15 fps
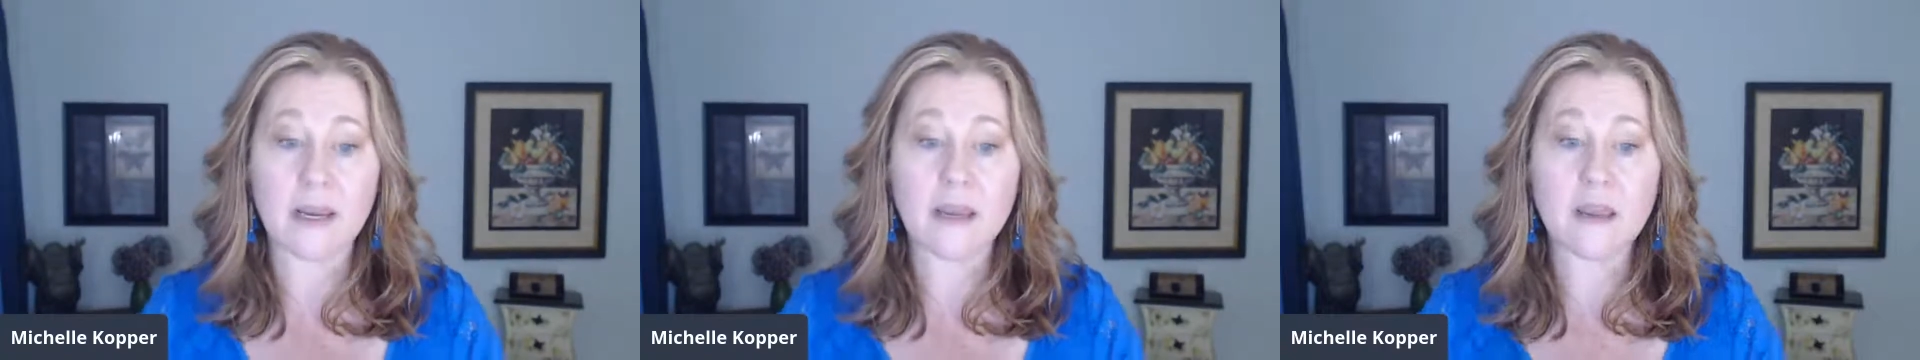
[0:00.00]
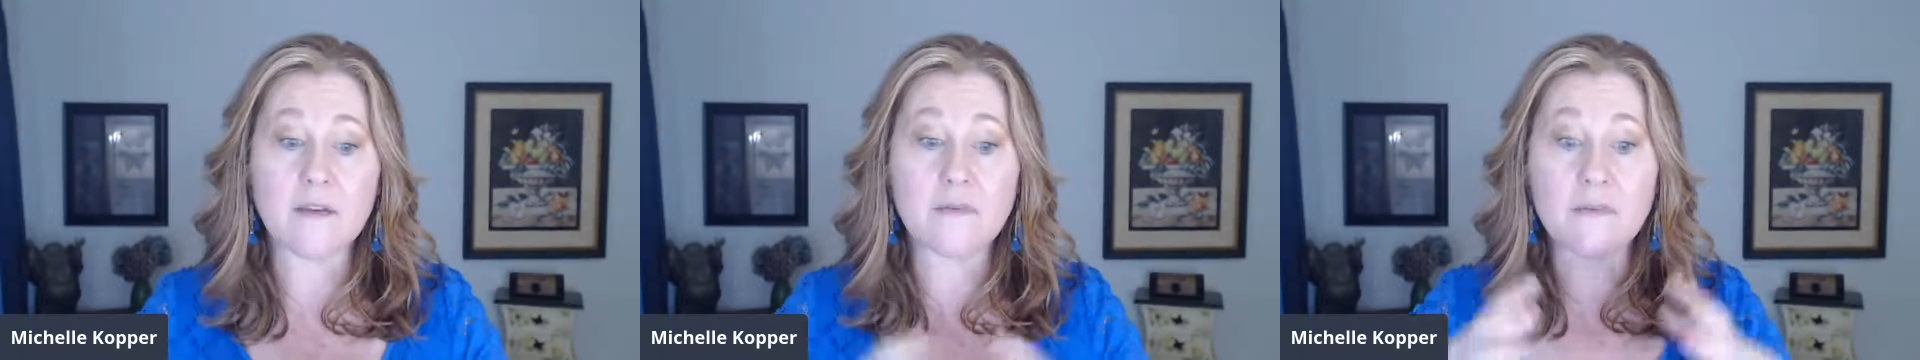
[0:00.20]

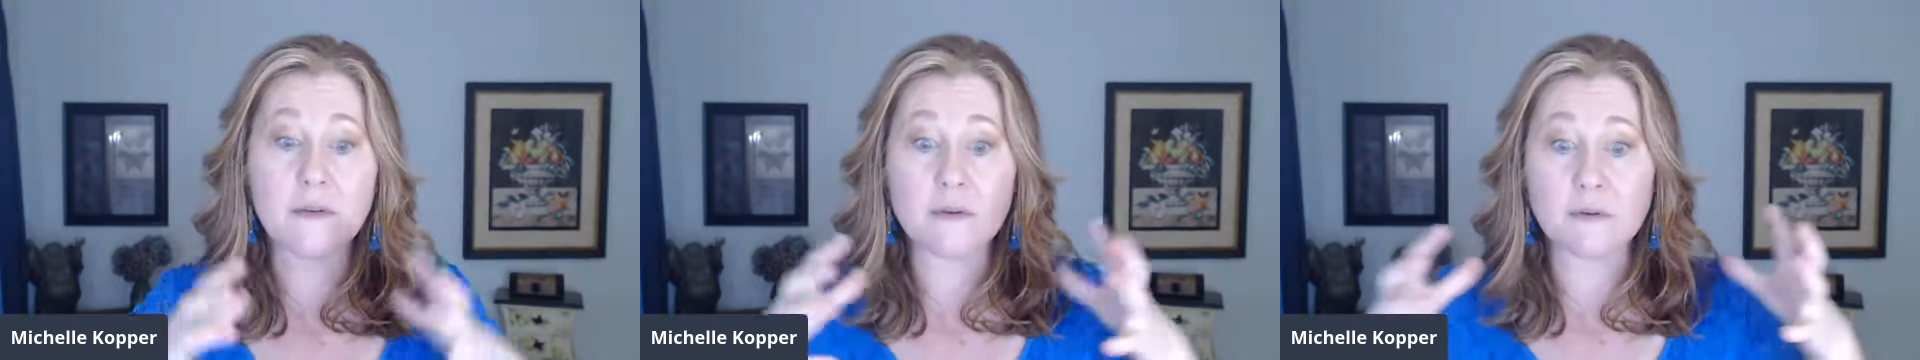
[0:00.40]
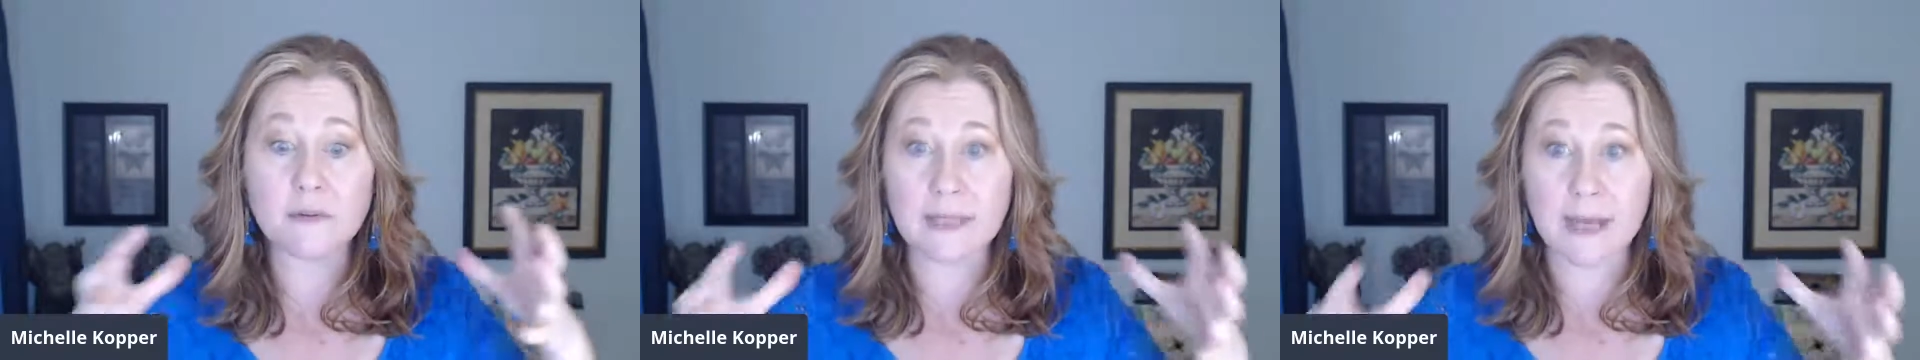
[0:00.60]
If
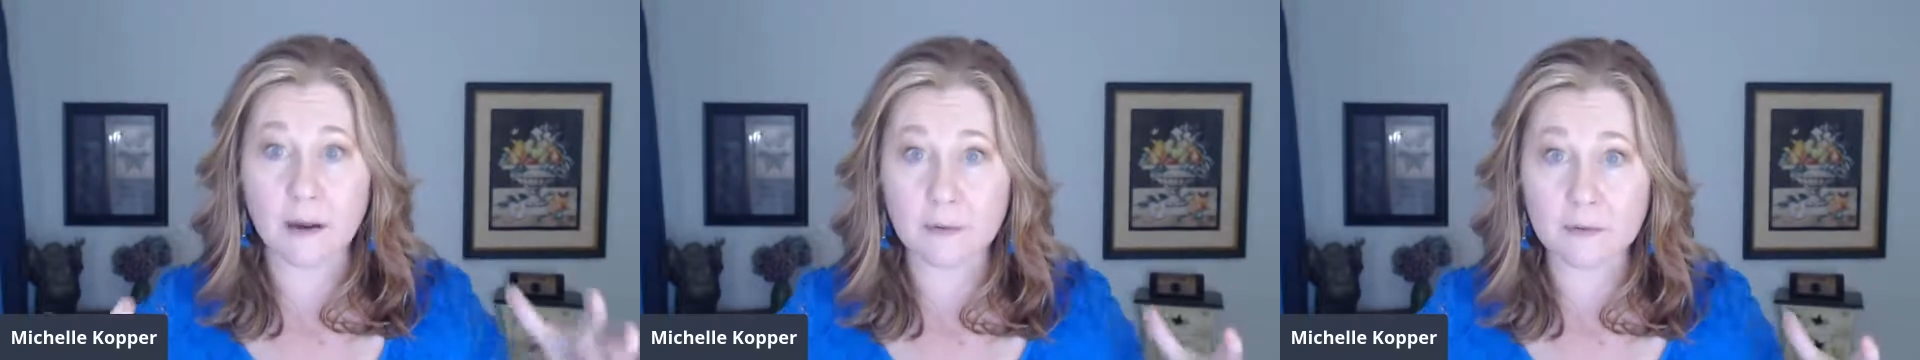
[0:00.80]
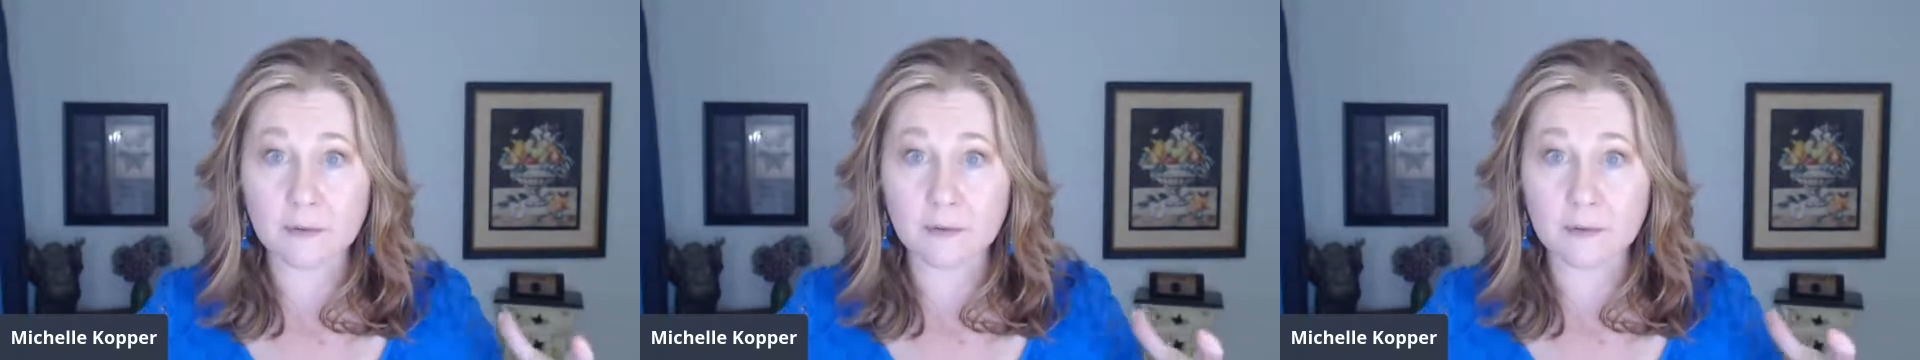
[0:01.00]
you
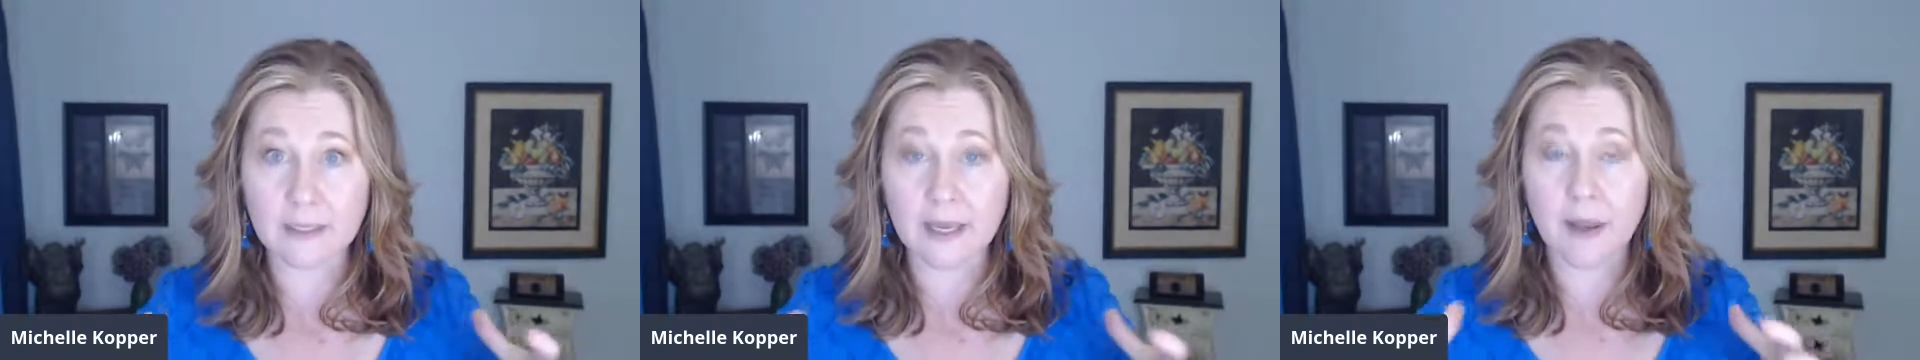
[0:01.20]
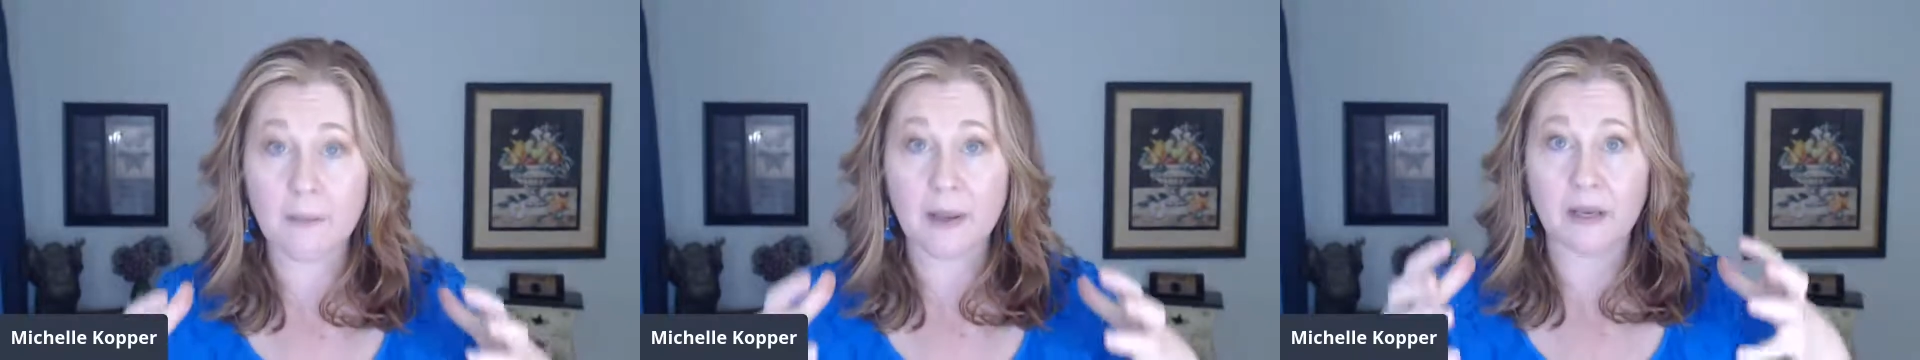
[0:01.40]
download
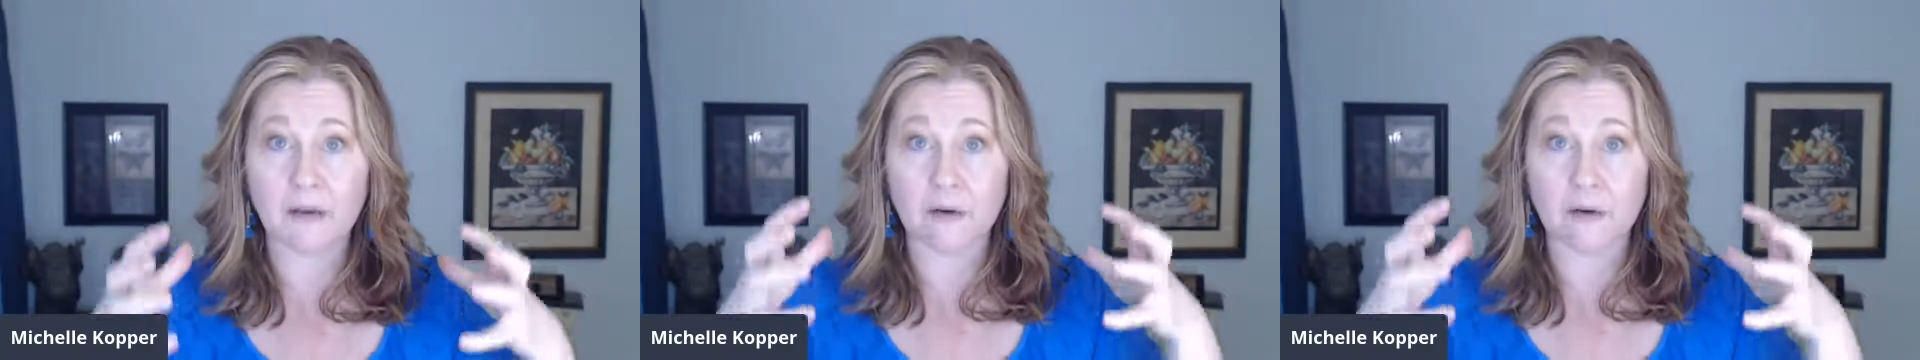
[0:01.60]
them and